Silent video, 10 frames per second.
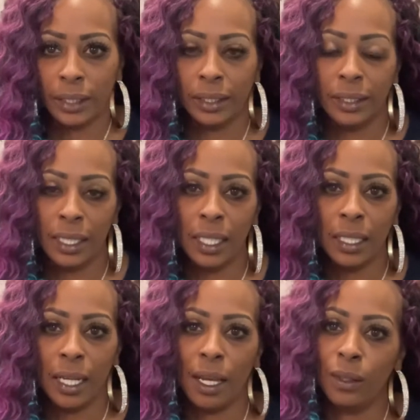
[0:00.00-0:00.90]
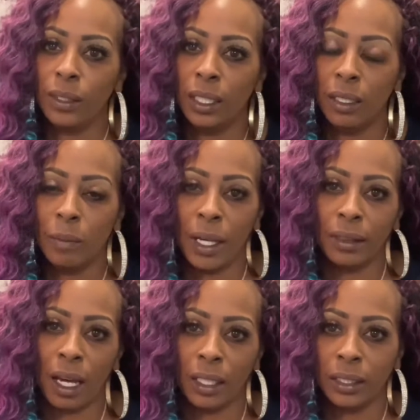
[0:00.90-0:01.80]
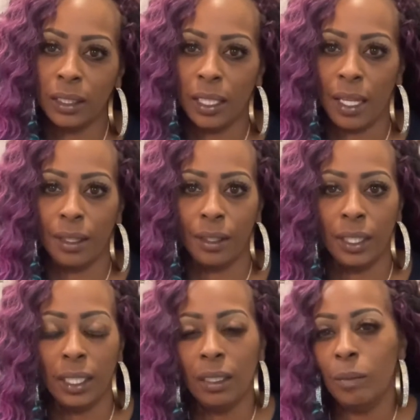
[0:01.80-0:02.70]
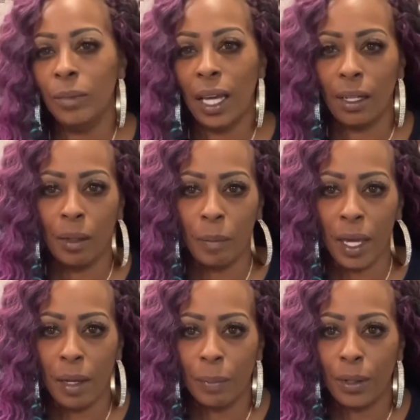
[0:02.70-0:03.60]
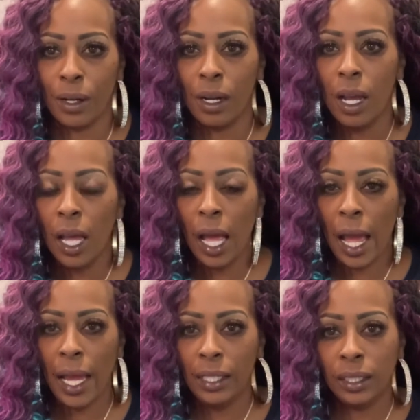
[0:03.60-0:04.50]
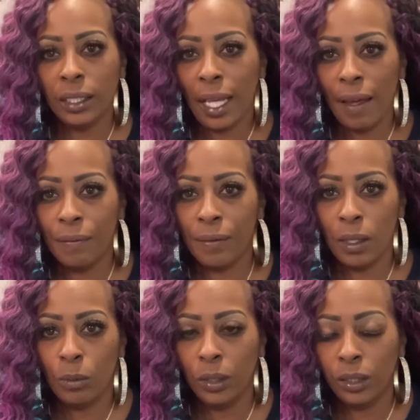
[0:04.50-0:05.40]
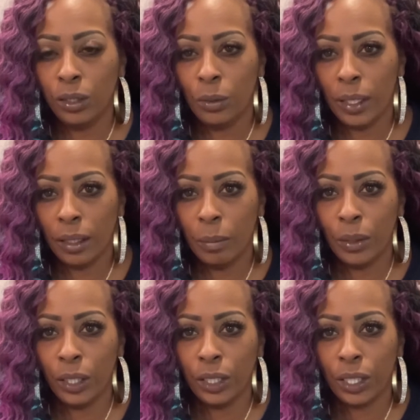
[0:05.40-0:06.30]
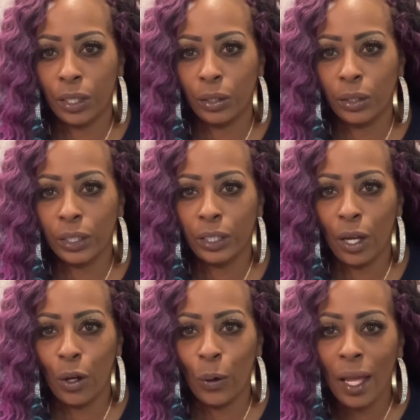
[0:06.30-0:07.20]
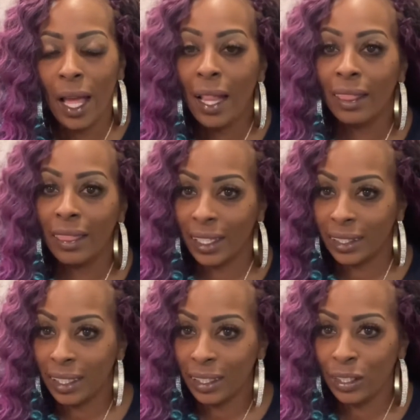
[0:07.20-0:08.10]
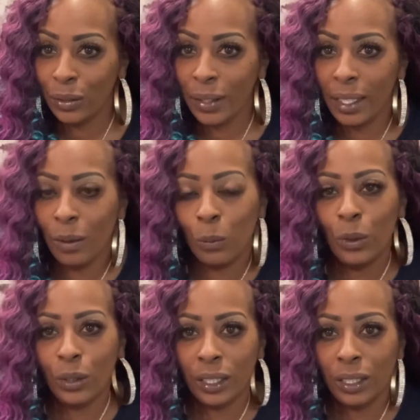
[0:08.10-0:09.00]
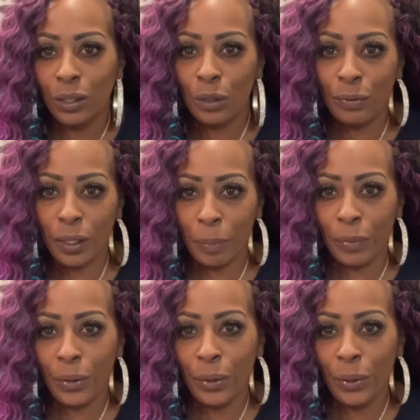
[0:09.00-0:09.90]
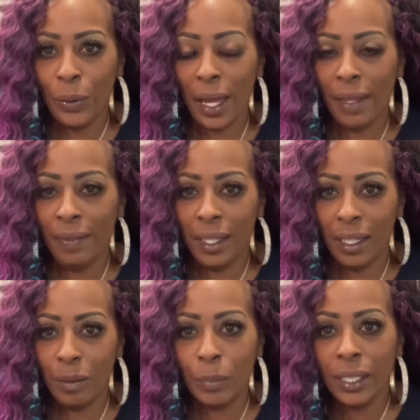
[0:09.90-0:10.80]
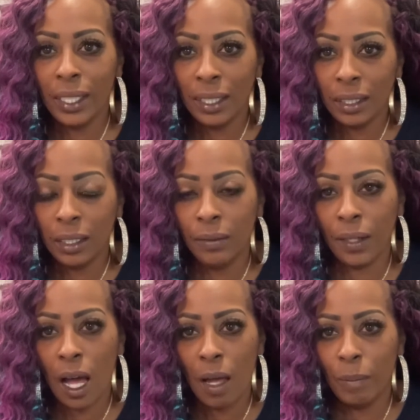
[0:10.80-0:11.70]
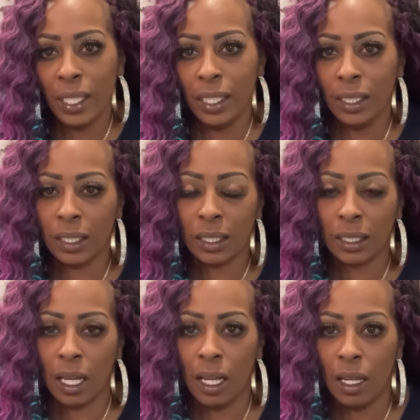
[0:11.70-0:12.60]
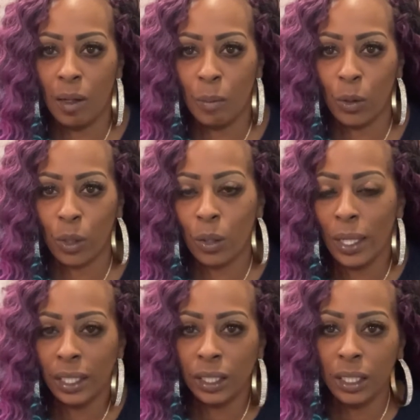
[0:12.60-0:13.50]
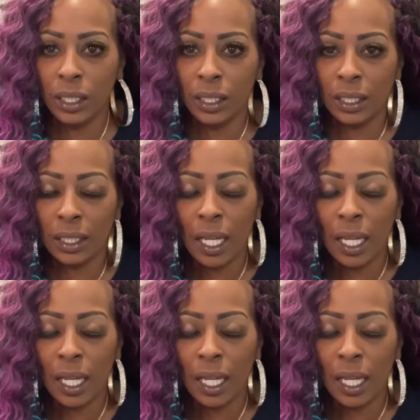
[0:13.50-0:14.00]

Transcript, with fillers: just sitting down, getting my thoughts together, getting them down on paper, and just have fun with doing the bullet journal. So let's get to it. We'll just do a flip through, and then please leave comments um, or questions